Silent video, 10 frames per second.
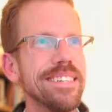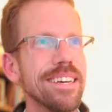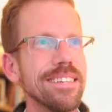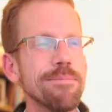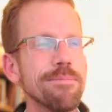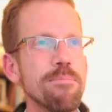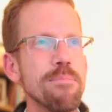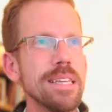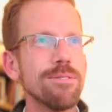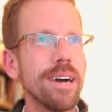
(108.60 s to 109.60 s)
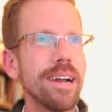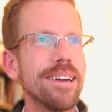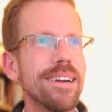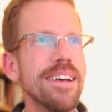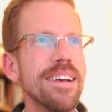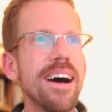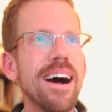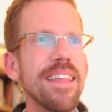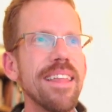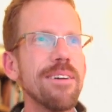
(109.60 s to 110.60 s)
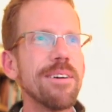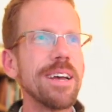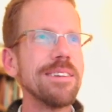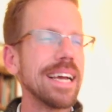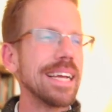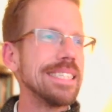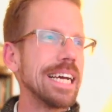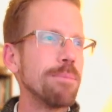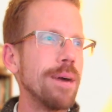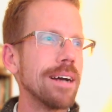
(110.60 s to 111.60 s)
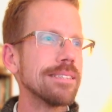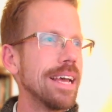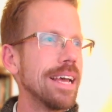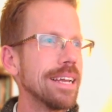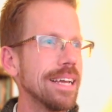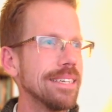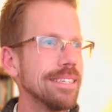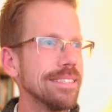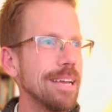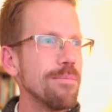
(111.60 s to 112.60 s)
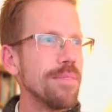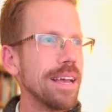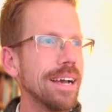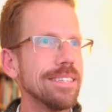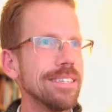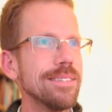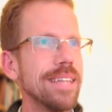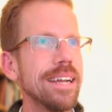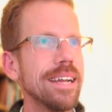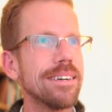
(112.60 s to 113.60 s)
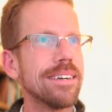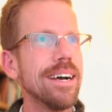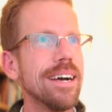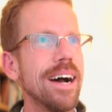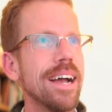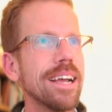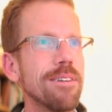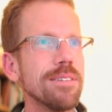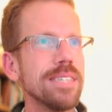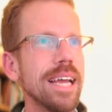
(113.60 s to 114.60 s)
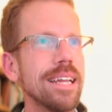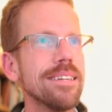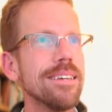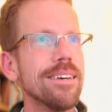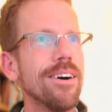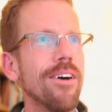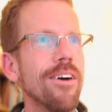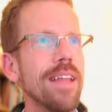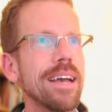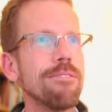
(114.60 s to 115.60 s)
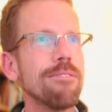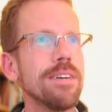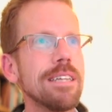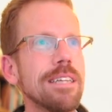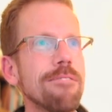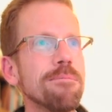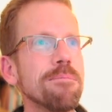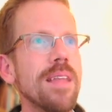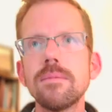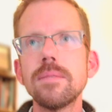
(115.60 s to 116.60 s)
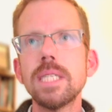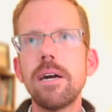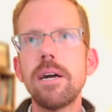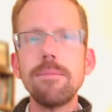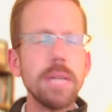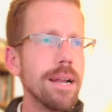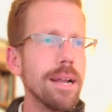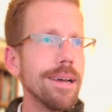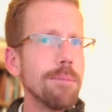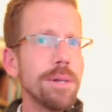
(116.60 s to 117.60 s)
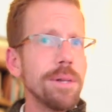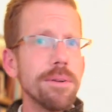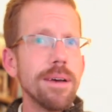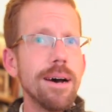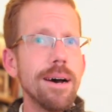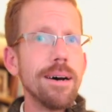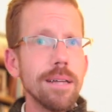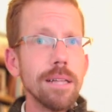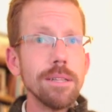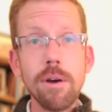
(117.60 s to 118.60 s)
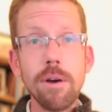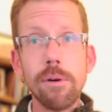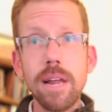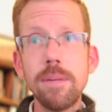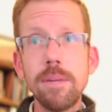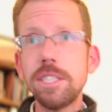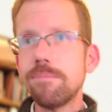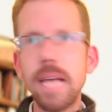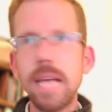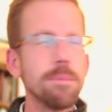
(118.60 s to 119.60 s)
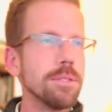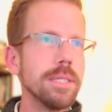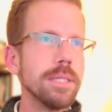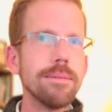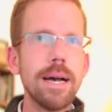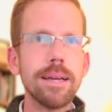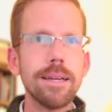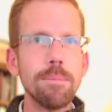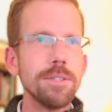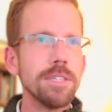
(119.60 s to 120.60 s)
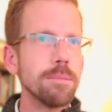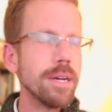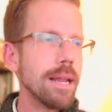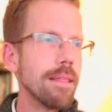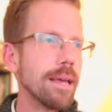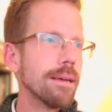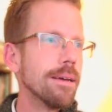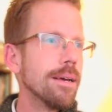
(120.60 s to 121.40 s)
doesn't misfire. All right, there we go, second text box. And again, same thing, I can do that here. I can rotate it, all that kind of fun stuff. All right, can I upload a logo or an image? Absolutely, I can upload just about anything.